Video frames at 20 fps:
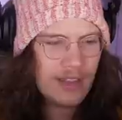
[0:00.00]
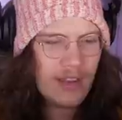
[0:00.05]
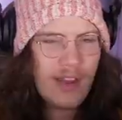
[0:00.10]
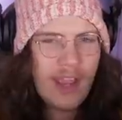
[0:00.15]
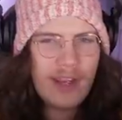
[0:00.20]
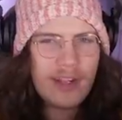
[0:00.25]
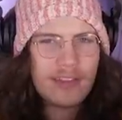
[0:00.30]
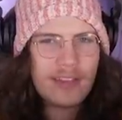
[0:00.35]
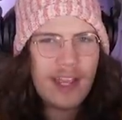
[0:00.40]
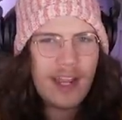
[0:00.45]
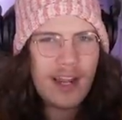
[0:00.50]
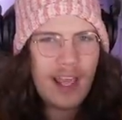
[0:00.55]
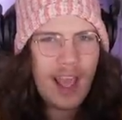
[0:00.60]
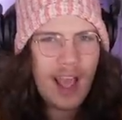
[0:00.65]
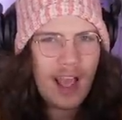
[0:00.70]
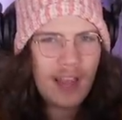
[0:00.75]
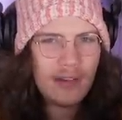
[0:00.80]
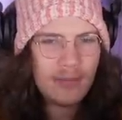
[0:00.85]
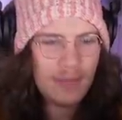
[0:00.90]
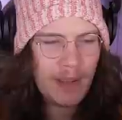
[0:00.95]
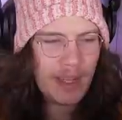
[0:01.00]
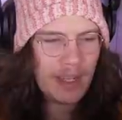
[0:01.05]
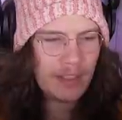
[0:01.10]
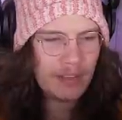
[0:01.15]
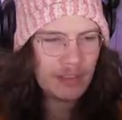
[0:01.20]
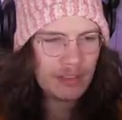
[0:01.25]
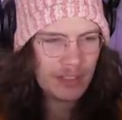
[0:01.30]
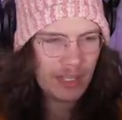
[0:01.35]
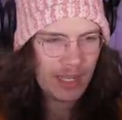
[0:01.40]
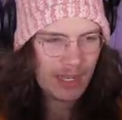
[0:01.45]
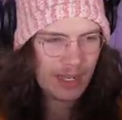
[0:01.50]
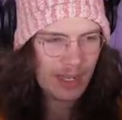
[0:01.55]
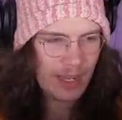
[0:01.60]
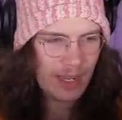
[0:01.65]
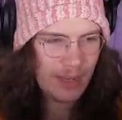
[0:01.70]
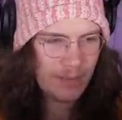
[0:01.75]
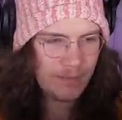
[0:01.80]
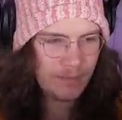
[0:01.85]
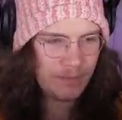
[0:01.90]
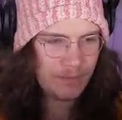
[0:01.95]
Yo, edit that out. Make it look like
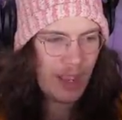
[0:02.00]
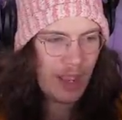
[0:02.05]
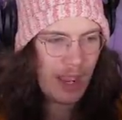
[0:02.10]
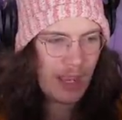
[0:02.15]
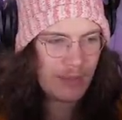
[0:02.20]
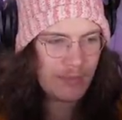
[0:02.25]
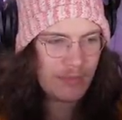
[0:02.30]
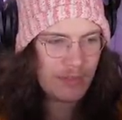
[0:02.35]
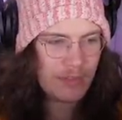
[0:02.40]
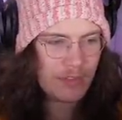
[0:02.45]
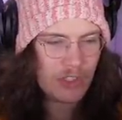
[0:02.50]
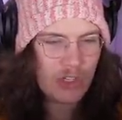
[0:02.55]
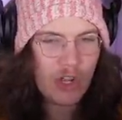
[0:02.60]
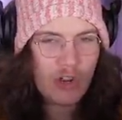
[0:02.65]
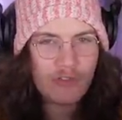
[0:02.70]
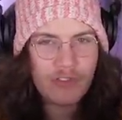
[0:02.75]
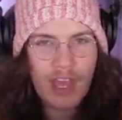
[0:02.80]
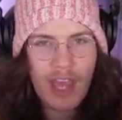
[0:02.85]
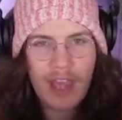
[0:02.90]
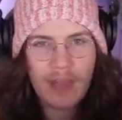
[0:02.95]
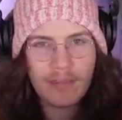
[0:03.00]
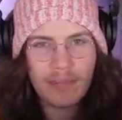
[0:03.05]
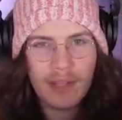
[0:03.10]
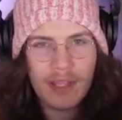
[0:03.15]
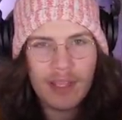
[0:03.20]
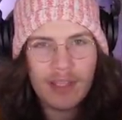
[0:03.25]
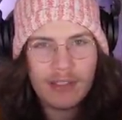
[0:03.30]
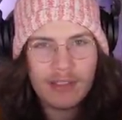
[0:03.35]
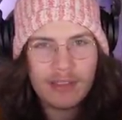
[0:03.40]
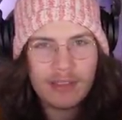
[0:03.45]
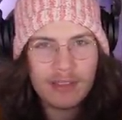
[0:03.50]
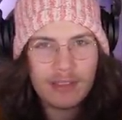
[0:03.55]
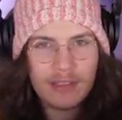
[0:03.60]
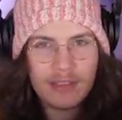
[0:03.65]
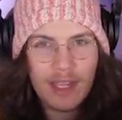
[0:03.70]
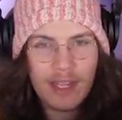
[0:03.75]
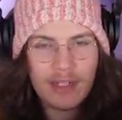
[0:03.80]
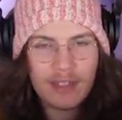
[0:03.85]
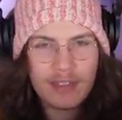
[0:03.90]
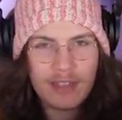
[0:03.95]
I solved that, please.
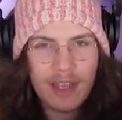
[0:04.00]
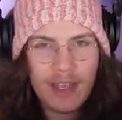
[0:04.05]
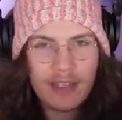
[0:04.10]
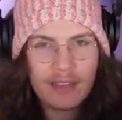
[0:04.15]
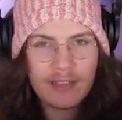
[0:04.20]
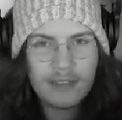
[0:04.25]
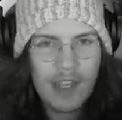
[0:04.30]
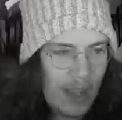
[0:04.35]
Editor.